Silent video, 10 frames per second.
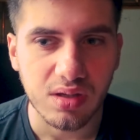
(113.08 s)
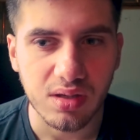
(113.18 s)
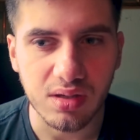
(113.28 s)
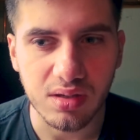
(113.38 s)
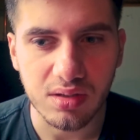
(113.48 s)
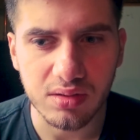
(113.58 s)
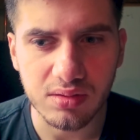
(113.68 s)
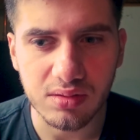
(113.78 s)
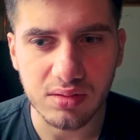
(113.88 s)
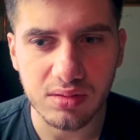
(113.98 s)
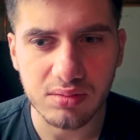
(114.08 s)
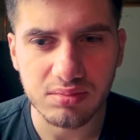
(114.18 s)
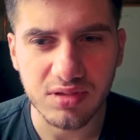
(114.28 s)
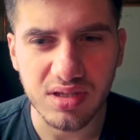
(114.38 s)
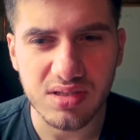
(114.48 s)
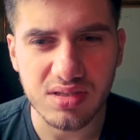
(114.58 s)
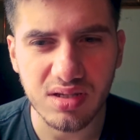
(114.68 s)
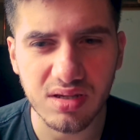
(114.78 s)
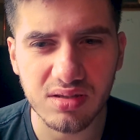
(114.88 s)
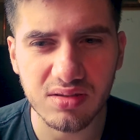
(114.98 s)
And that's
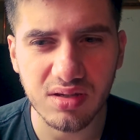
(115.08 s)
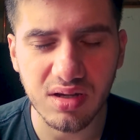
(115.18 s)
not